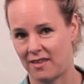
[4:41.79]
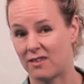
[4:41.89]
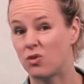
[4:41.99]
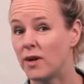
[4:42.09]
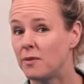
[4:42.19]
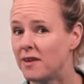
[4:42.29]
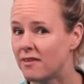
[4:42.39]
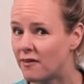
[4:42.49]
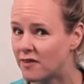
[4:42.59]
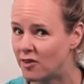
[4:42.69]
That's 20
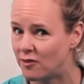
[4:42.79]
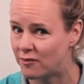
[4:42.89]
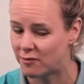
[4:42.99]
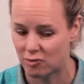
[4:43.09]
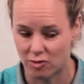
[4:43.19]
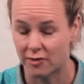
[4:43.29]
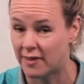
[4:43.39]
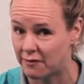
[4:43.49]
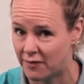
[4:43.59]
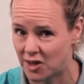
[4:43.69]
minutes after you've crossed
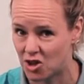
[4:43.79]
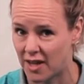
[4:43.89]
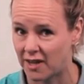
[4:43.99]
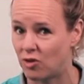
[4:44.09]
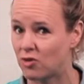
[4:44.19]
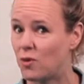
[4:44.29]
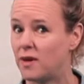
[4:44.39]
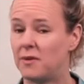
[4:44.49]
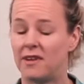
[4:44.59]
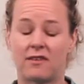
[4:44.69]
that finish line, not
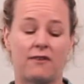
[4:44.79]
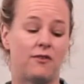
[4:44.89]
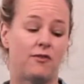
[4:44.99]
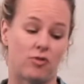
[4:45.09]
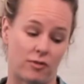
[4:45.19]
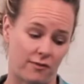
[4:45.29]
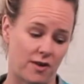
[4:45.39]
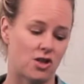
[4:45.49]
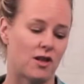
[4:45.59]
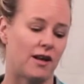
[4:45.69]
20 minutes after you've crossed the
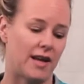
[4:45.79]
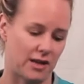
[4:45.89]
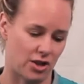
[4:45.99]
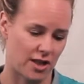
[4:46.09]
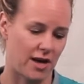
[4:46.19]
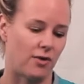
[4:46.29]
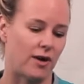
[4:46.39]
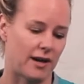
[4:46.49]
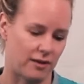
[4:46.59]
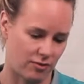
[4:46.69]
finish line, had a
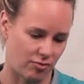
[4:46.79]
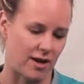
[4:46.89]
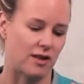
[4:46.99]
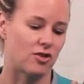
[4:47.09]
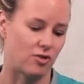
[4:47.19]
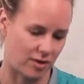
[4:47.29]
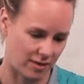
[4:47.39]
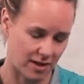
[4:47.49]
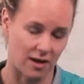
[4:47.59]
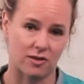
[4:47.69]
shower, had a stretch, got
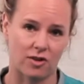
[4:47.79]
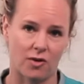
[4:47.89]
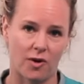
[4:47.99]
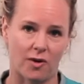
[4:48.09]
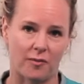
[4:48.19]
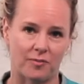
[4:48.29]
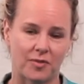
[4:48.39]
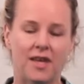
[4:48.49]
in the car to go home.